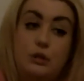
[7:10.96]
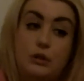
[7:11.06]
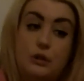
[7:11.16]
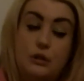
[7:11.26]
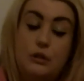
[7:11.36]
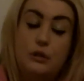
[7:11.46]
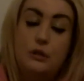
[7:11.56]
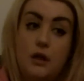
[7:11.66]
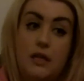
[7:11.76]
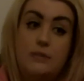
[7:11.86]
to look
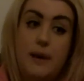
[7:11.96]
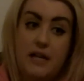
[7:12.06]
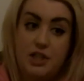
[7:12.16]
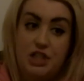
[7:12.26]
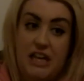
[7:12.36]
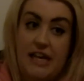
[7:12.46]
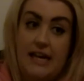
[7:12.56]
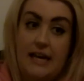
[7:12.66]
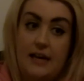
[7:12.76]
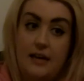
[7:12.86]
on this past
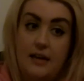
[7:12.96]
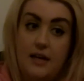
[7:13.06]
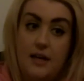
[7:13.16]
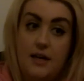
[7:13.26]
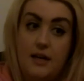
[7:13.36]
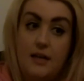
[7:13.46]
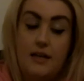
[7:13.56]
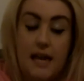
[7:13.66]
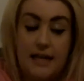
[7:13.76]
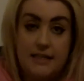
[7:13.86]
year
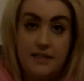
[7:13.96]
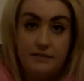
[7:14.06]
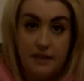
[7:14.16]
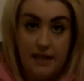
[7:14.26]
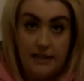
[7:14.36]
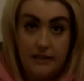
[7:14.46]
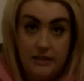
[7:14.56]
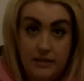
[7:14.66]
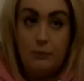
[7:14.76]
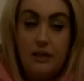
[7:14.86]
negatively
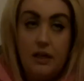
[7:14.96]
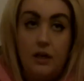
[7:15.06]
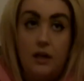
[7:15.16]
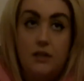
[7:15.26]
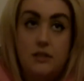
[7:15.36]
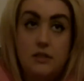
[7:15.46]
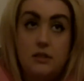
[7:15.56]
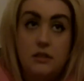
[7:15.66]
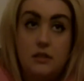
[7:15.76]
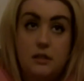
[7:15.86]
because
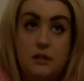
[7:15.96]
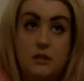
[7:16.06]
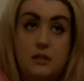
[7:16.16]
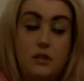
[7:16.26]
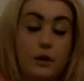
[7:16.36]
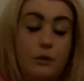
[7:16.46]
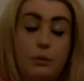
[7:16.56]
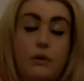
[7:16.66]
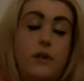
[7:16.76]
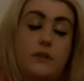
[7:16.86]
there's no
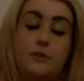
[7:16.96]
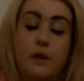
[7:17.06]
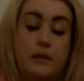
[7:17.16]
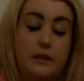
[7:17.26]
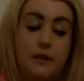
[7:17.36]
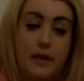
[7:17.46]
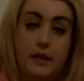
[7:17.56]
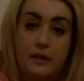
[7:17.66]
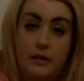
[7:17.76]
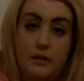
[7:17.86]
point in dwelling on
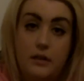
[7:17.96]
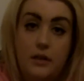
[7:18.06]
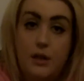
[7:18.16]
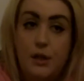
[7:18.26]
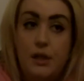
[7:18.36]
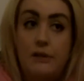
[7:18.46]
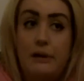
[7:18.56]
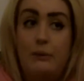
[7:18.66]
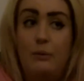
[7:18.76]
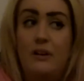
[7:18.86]
it. You know,
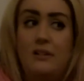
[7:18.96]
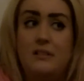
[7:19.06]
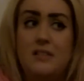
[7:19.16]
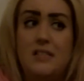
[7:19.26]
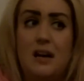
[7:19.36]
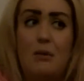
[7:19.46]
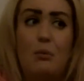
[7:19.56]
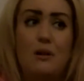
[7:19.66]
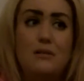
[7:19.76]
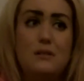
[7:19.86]
I
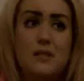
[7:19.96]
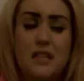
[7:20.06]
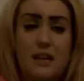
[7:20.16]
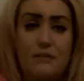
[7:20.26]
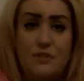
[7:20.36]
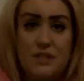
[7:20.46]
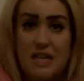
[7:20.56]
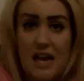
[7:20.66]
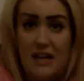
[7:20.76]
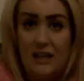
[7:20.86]
want to give
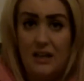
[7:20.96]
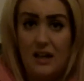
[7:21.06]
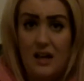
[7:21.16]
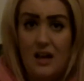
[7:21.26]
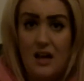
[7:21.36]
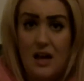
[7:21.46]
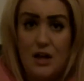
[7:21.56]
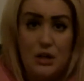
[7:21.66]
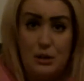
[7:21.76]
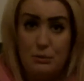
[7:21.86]
today a
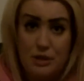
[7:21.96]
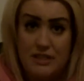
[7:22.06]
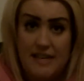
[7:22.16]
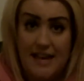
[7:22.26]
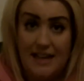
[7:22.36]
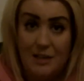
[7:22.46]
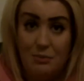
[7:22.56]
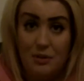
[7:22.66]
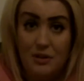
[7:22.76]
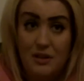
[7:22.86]
humorous
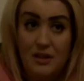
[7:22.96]
name